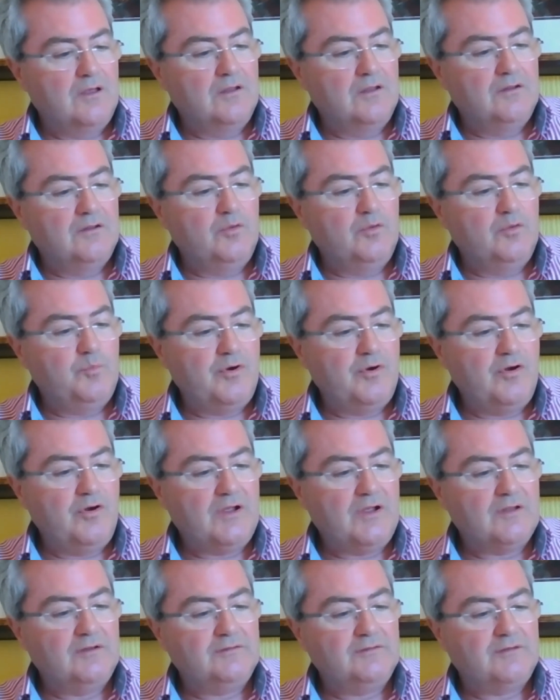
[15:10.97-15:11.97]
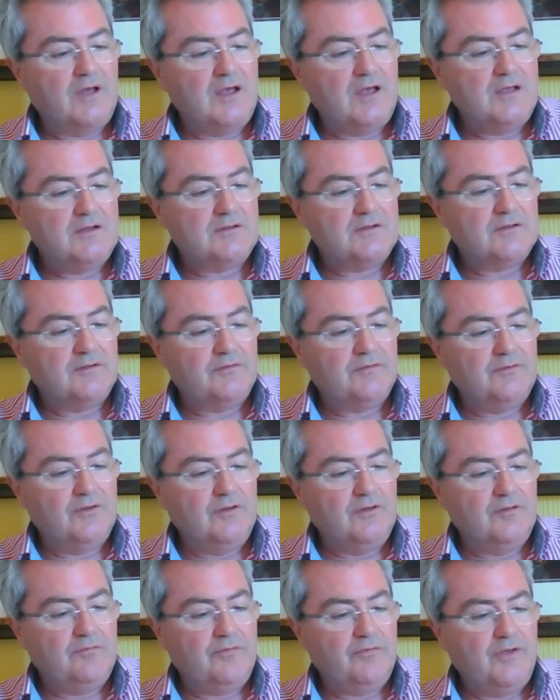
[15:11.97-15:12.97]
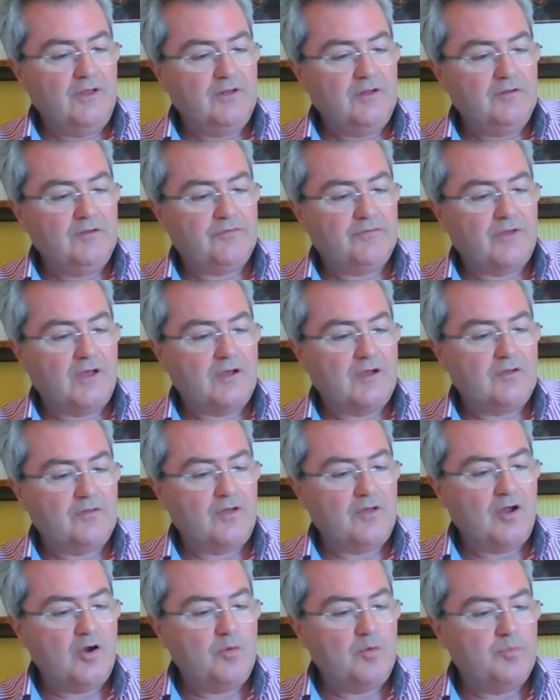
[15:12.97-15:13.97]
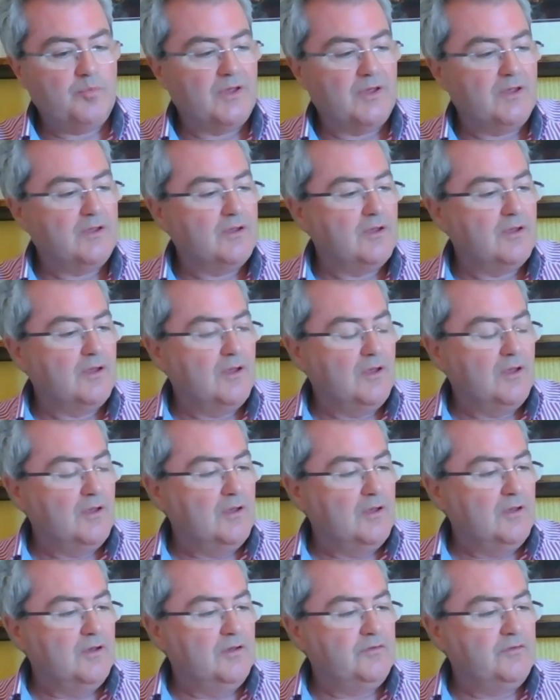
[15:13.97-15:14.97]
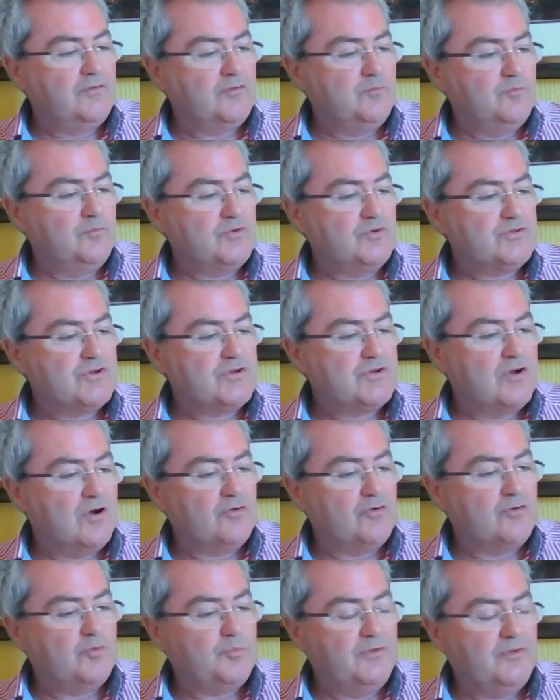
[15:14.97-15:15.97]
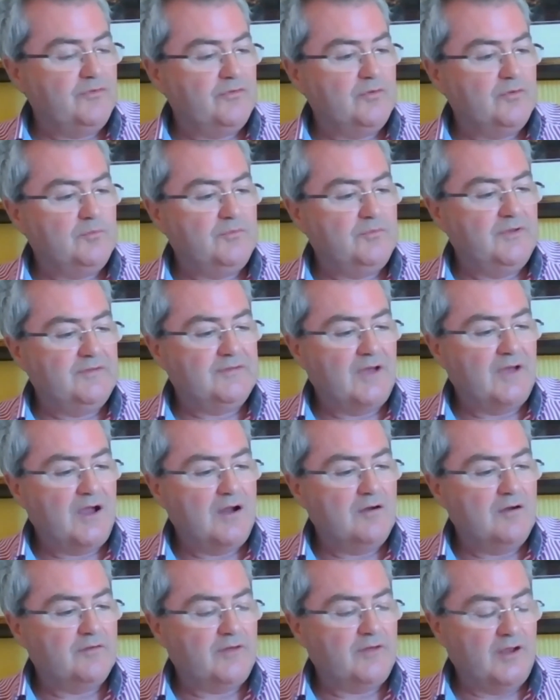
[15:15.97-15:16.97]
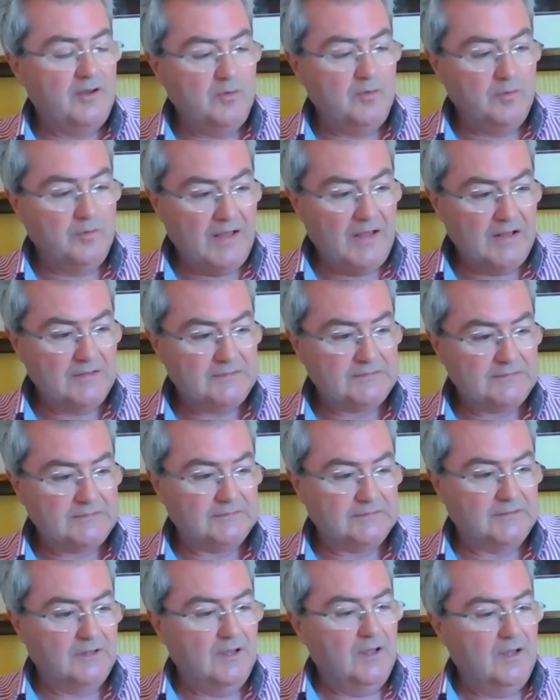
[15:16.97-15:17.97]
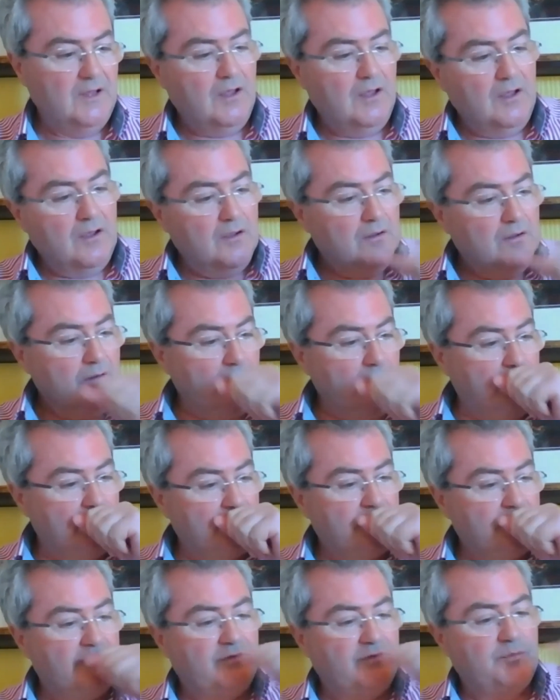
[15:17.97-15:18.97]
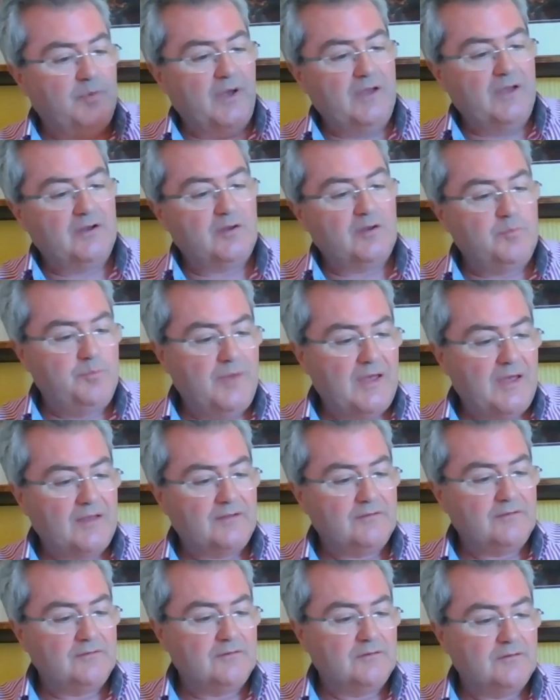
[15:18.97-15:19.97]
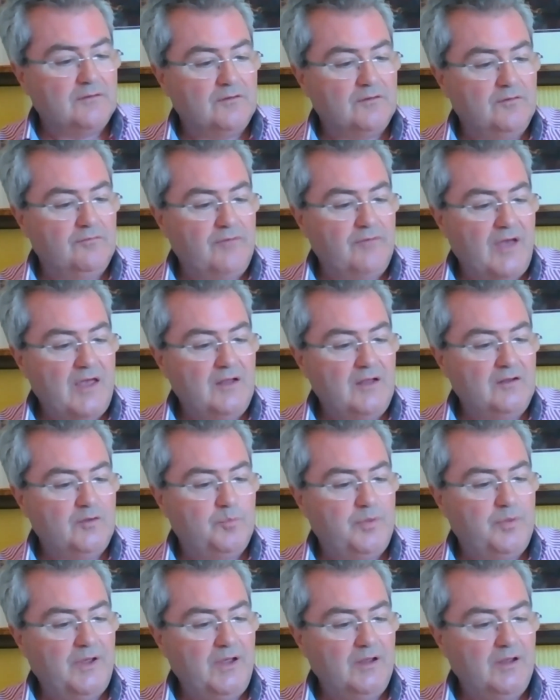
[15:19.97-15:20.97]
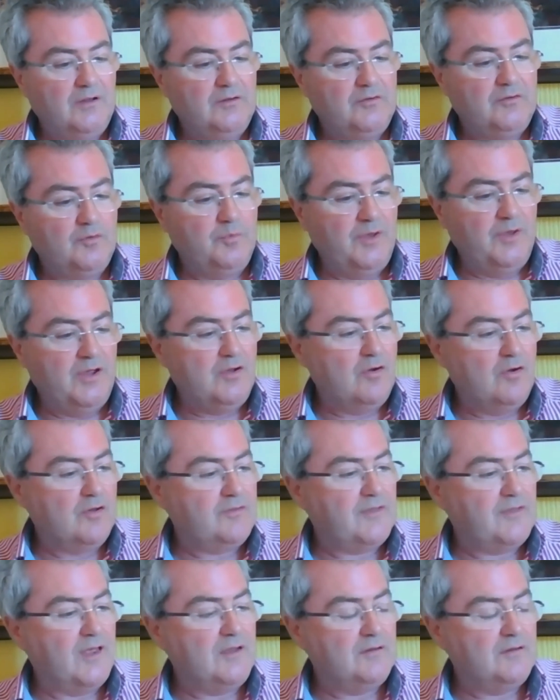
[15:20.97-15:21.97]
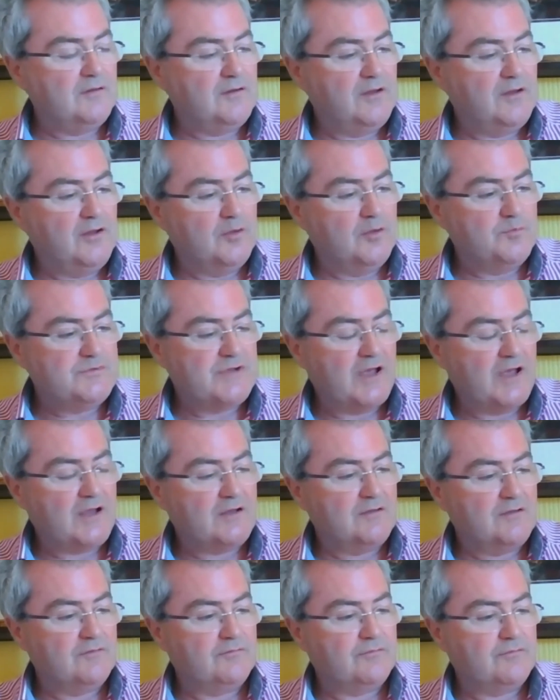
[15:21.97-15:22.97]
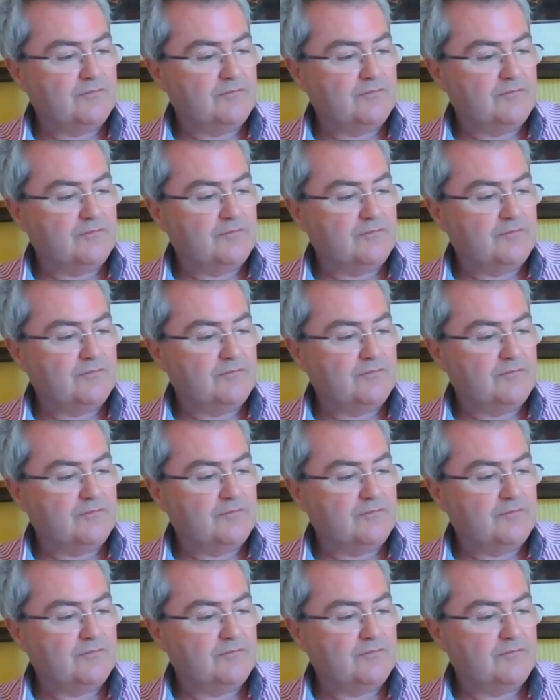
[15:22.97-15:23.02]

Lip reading: The empirical scientist in the field of psychotherapy is as much caught up in some desire as anyone else, despite at best the veiled appeal to being authentically objective,